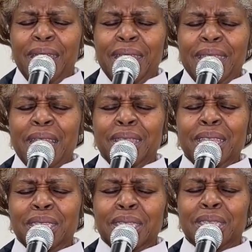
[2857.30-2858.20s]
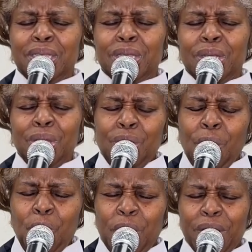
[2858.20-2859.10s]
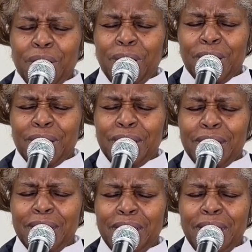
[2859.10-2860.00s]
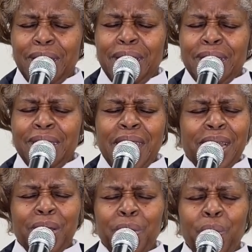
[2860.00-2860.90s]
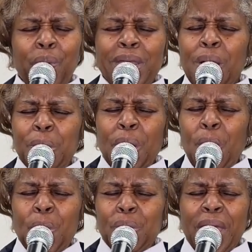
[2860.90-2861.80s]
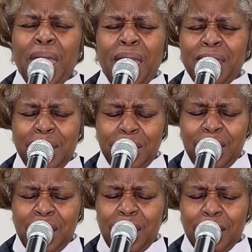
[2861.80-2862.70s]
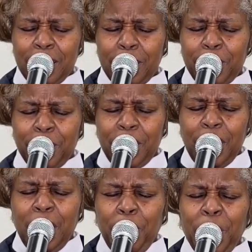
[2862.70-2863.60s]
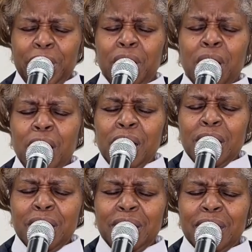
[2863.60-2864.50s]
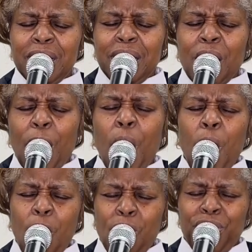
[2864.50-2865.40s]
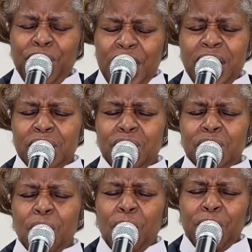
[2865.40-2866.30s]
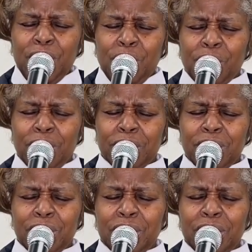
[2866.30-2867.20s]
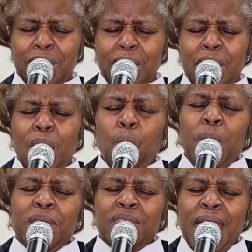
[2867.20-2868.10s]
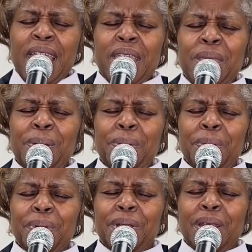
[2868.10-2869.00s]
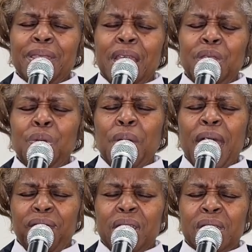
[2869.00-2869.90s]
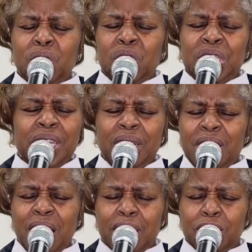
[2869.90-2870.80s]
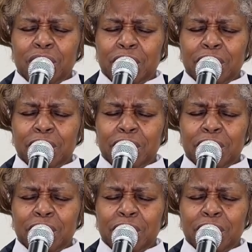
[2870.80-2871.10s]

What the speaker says: that this is your world, that we don't own anything, but God, all things are yours. We thank you that you have considered us.